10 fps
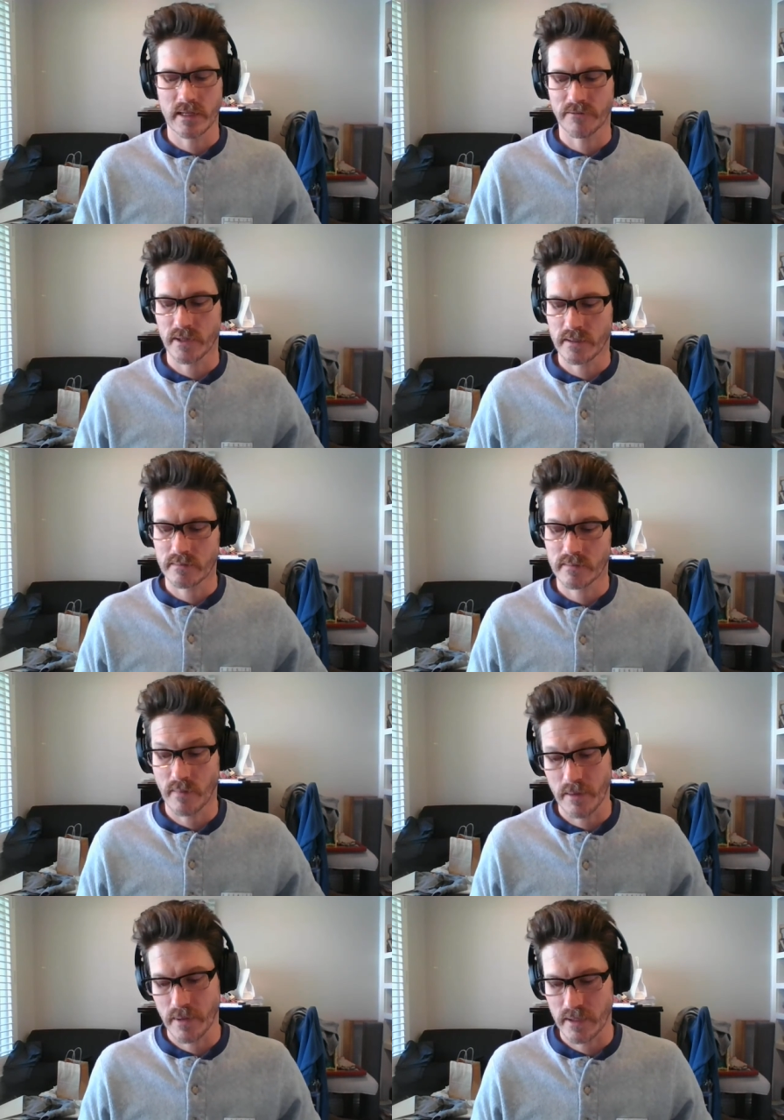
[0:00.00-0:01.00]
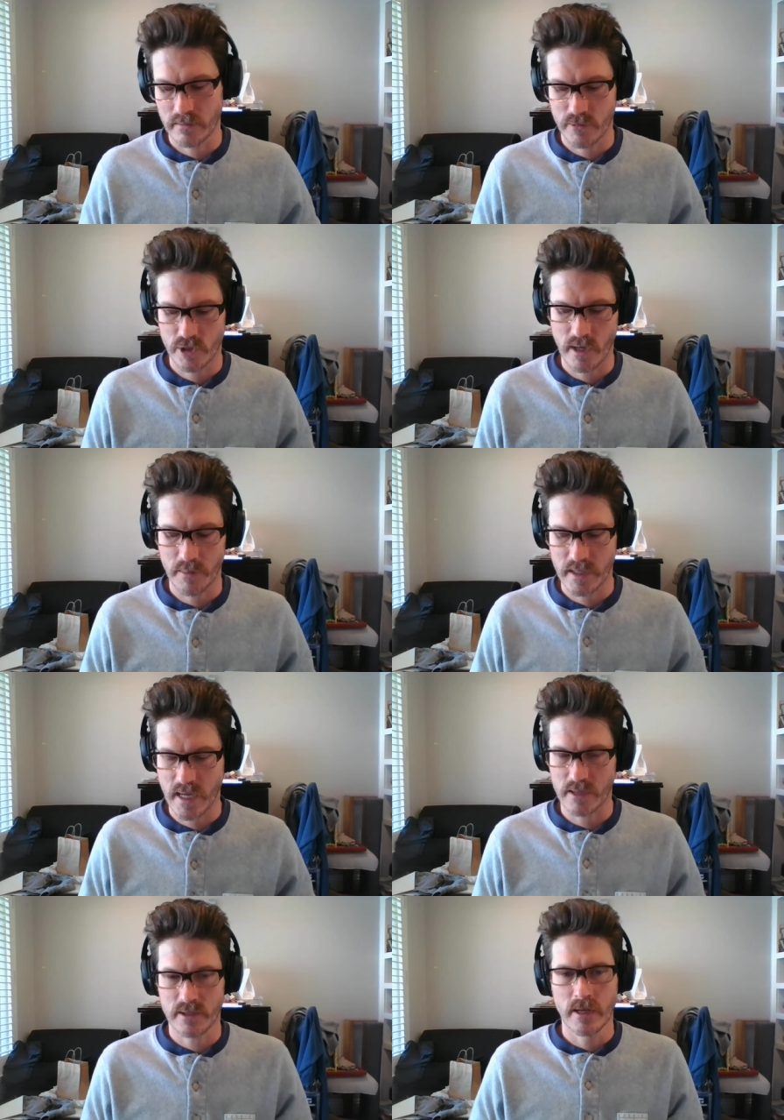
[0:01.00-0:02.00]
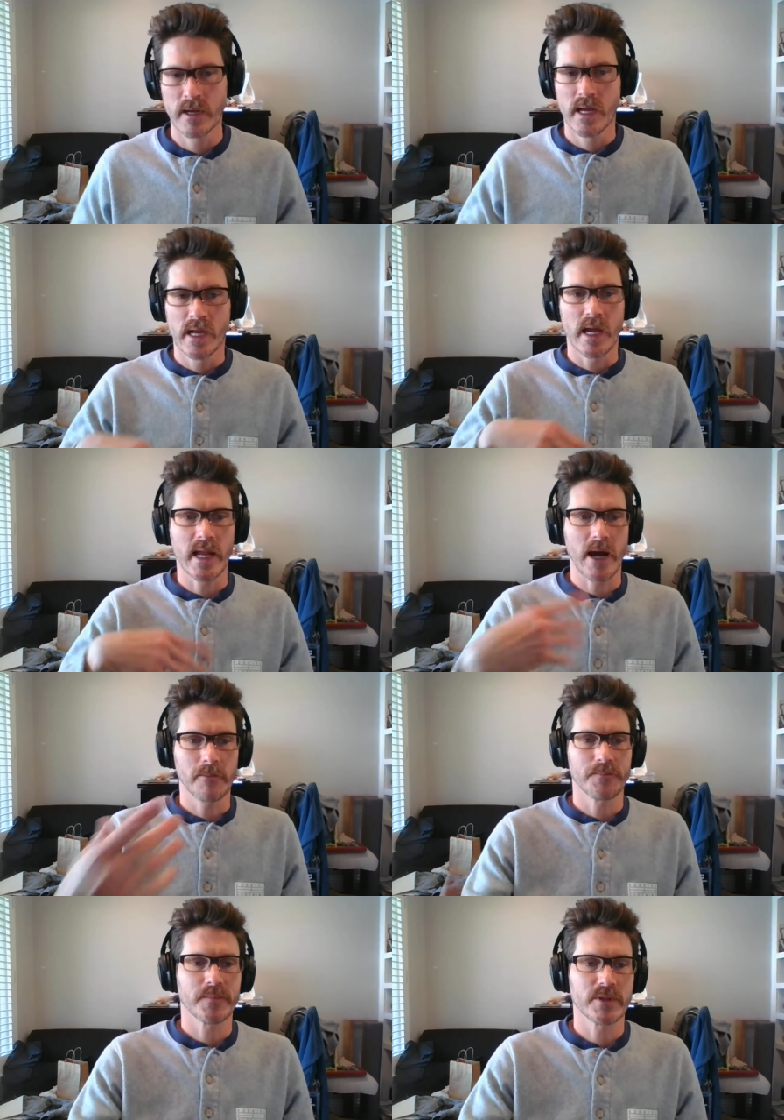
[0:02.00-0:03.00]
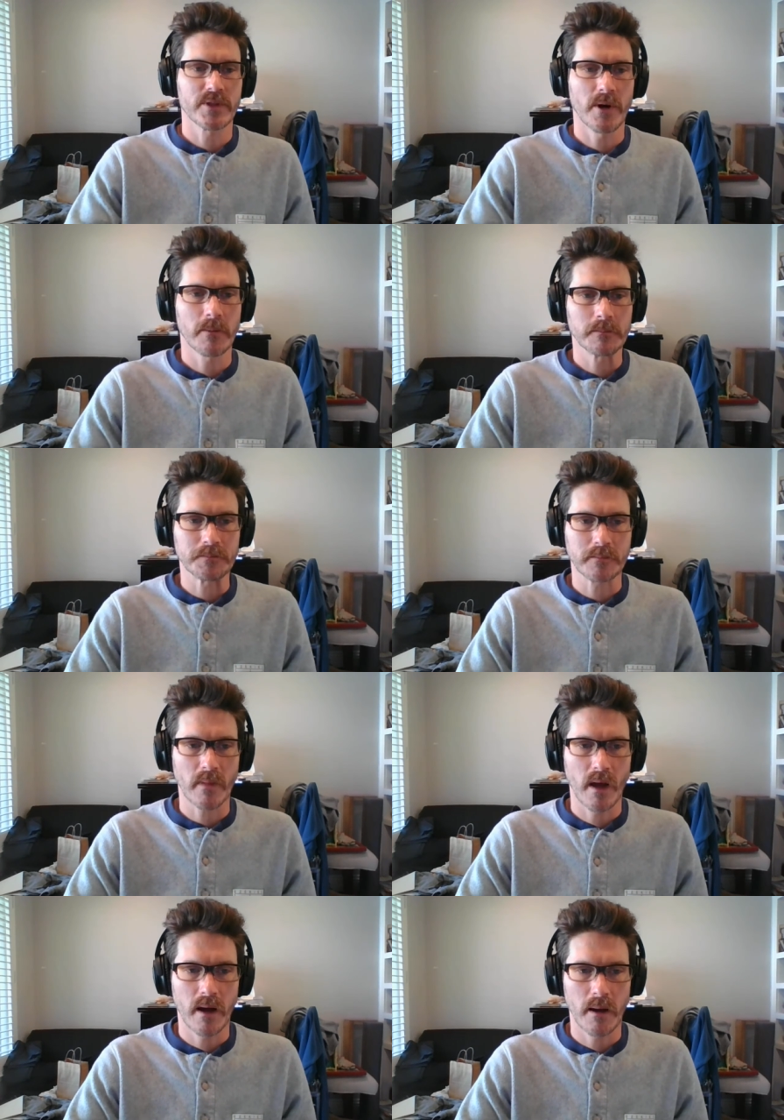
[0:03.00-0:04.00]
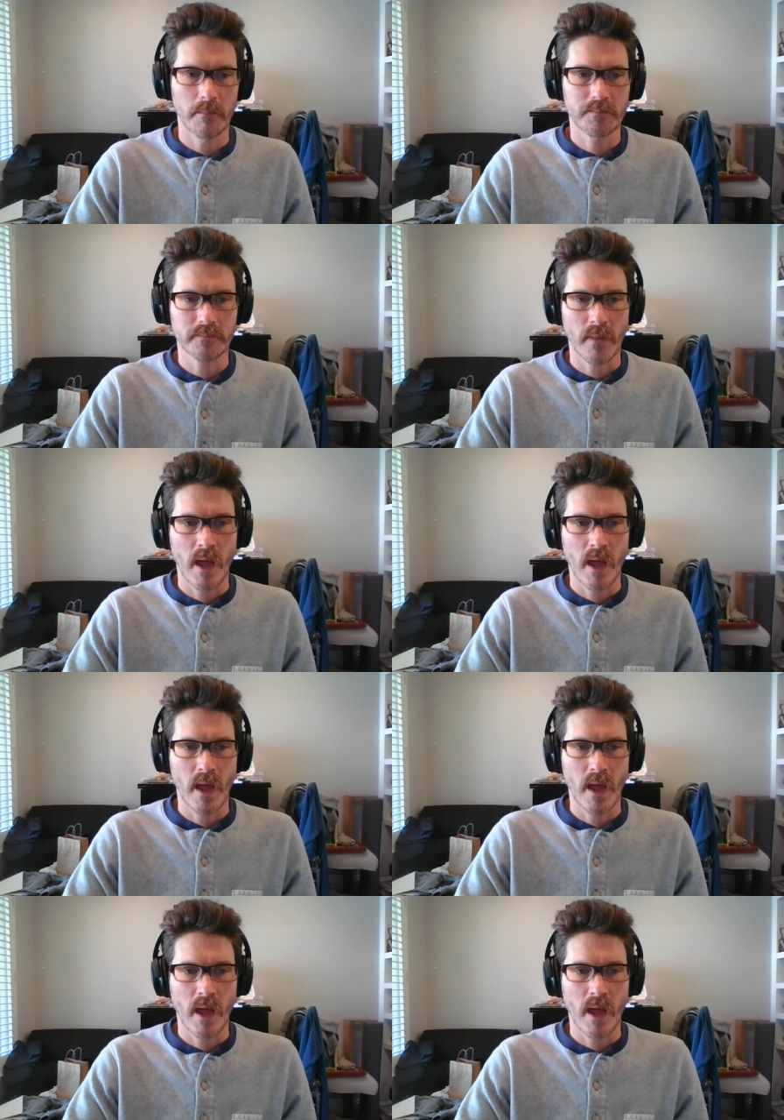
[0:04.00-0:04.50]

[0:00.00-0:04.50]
and definitely, in my opinion, should not be the case. Anyhow, so um,